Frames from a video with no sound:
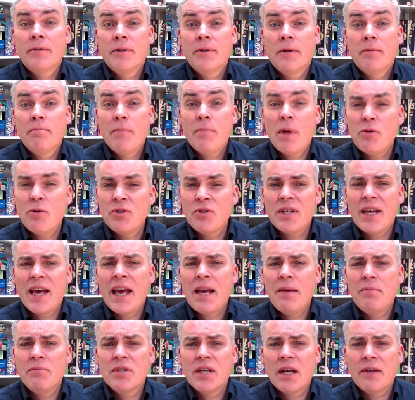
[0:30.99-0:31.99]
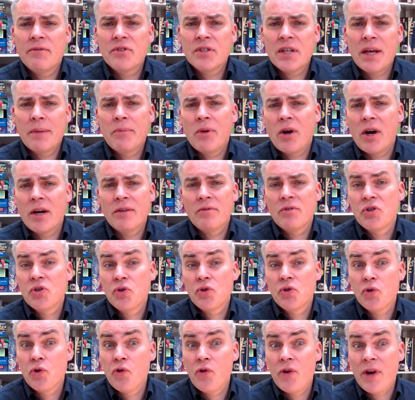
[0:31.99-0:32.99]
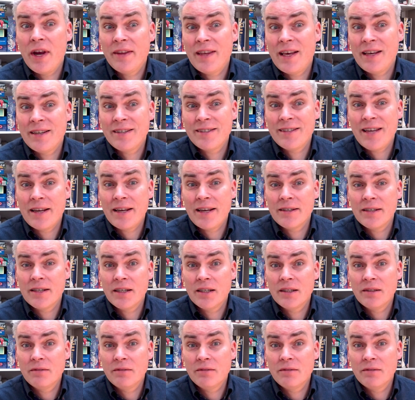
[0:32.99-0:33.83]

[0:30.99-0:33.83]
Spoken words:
Most games have some kind of story at their centre.